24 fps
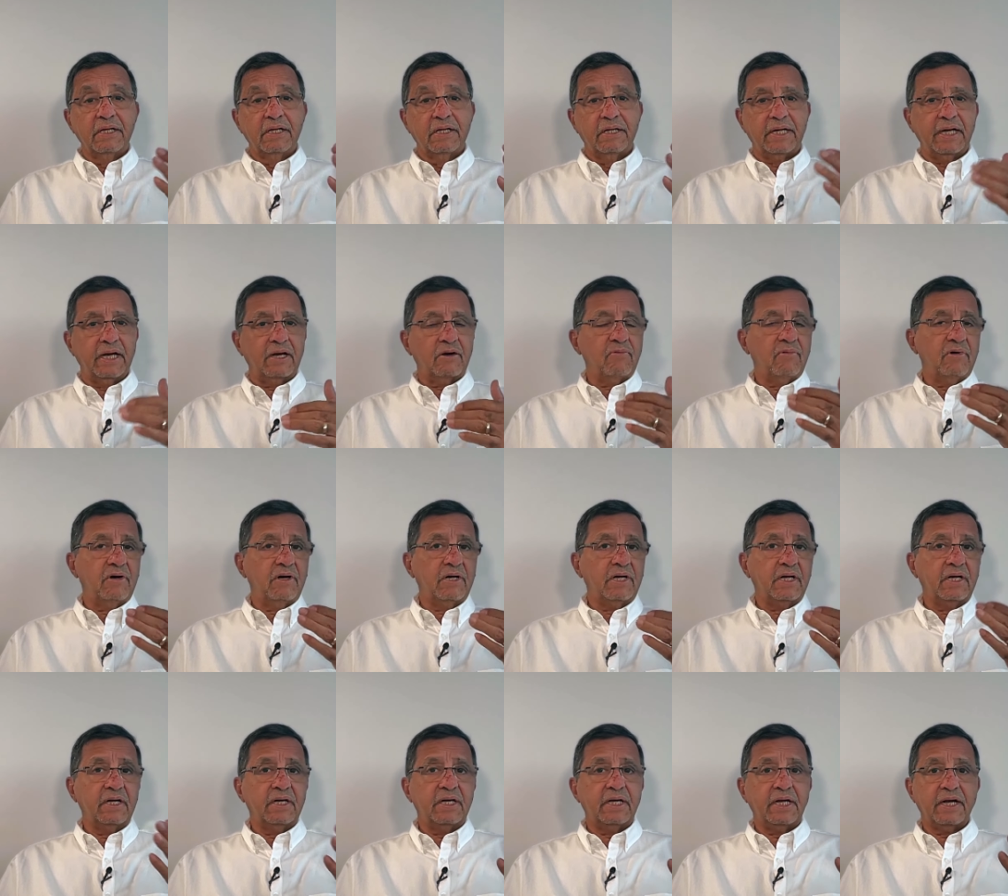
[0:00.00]
Tech 1
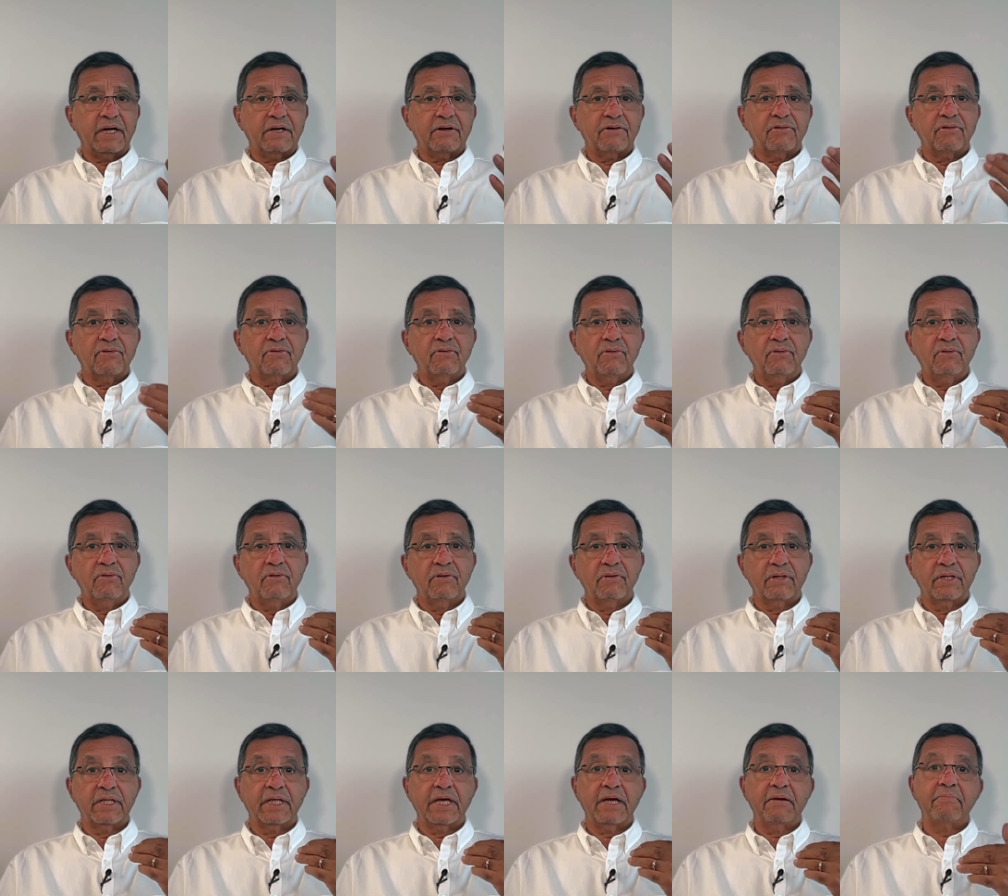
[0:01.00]
and Tech 2,
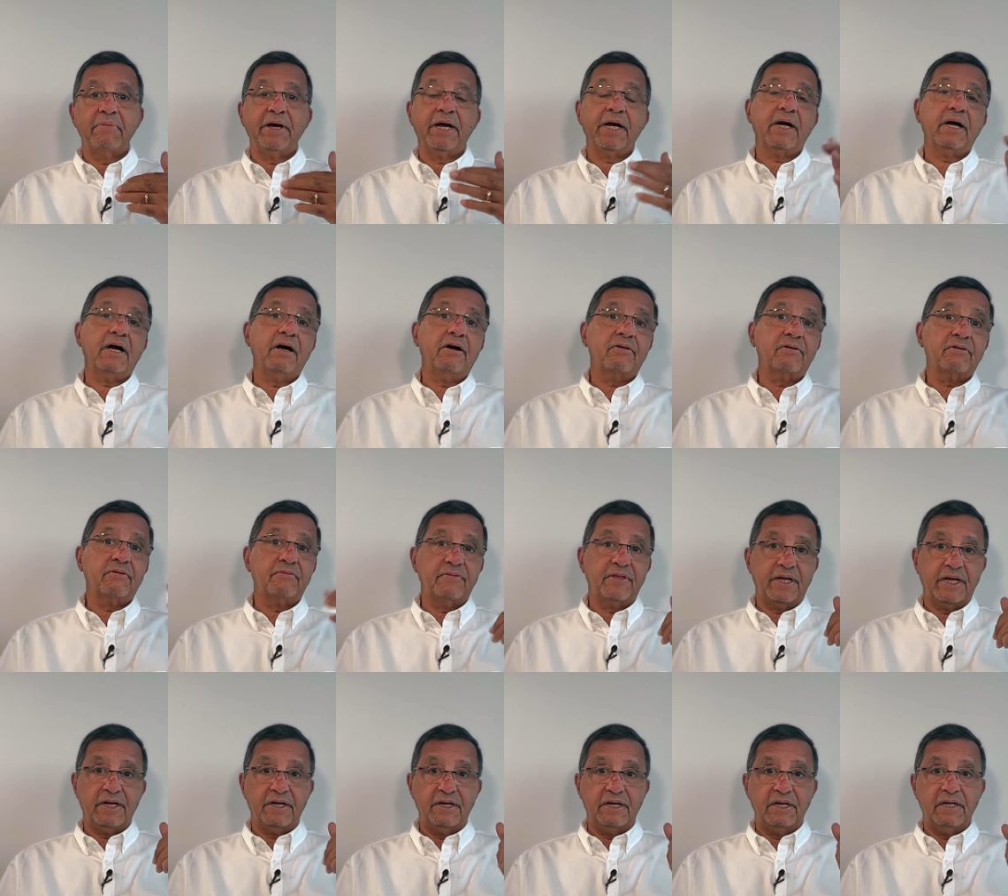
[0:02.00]
they back out of
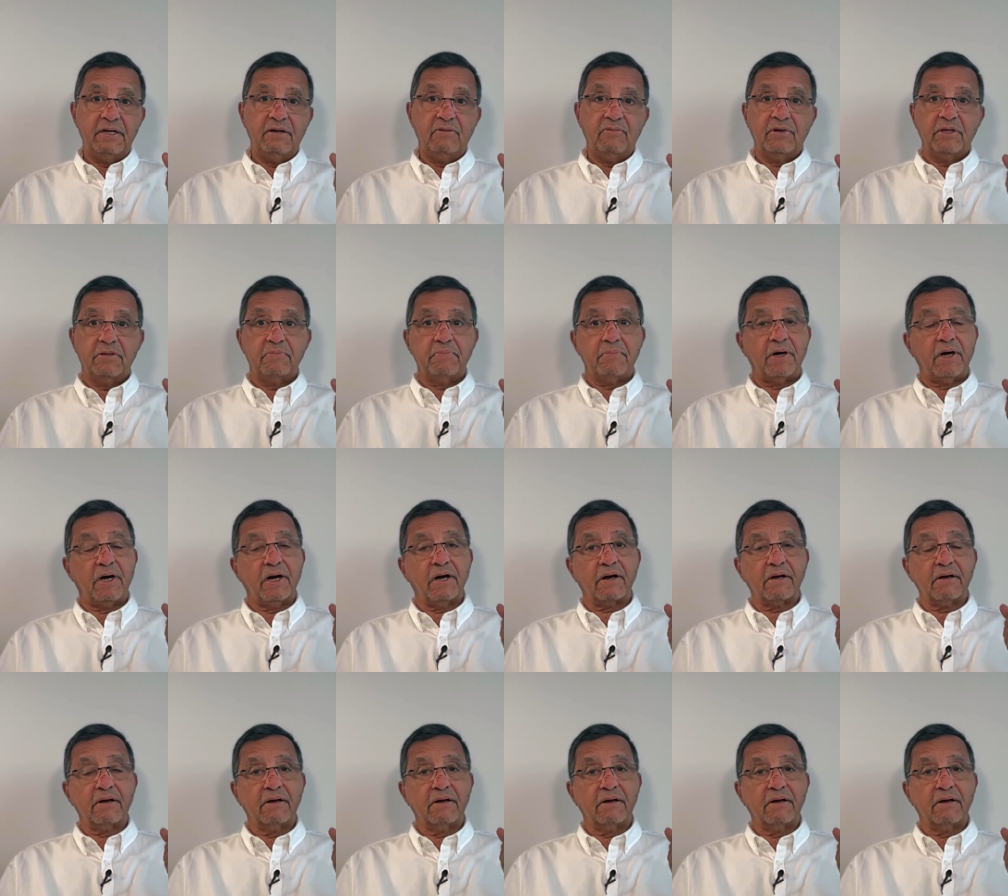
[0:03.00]
their deal with Mark,